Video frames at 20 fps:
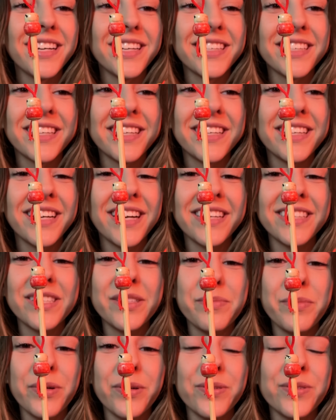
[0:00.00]
I
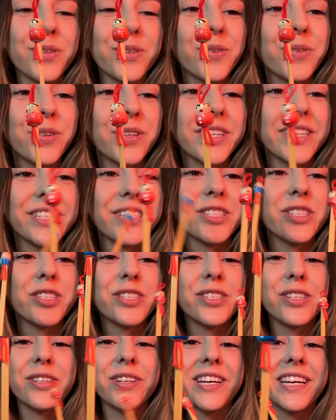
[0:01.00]
suppose,
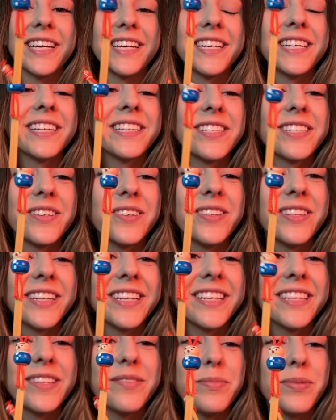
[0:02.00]
orange. Okay, so
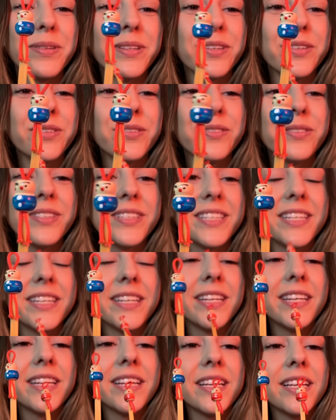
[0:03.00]
look at the blue.
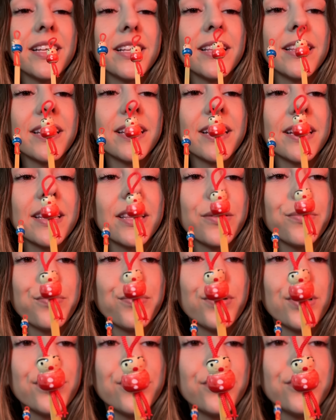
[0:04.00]
Look at the
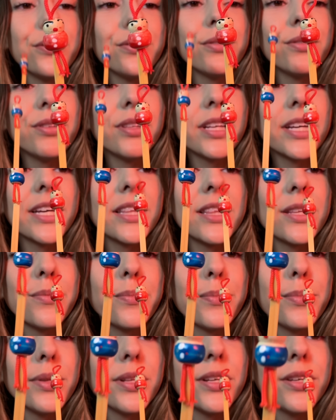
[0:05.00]
blue. Look at the
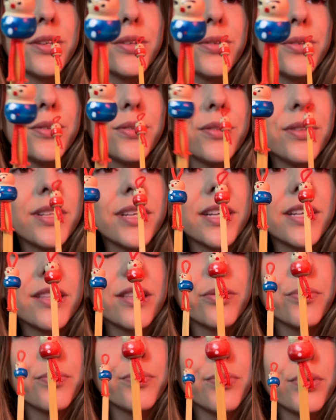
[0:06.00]
blue. Look
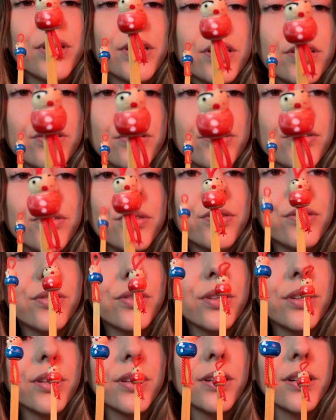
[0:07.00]
at the blue.
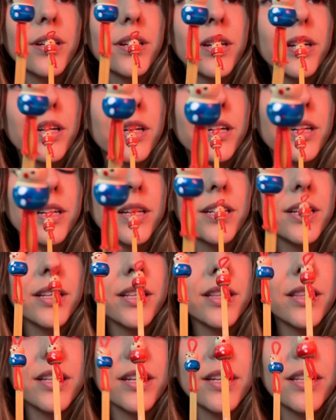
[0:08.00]
Good.
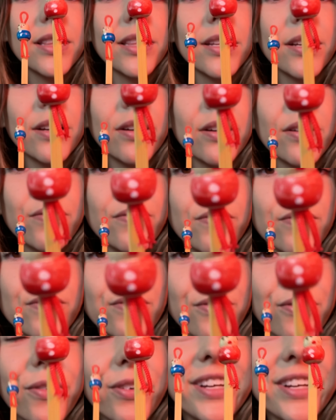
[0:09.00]
Look at the
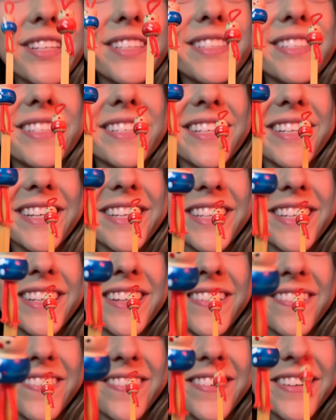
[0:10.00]
orange. Look at the
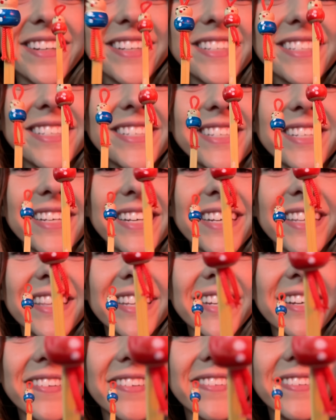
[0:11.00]
orange. Look at
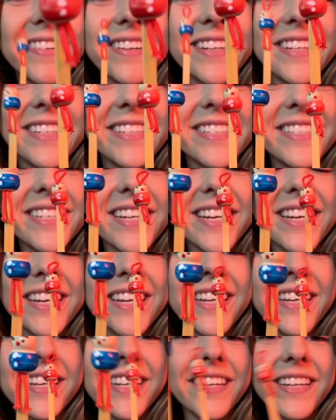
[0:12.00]
the orange.
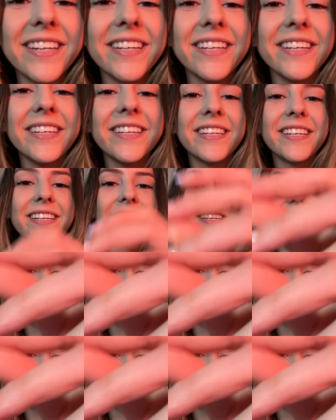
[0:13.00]
Good.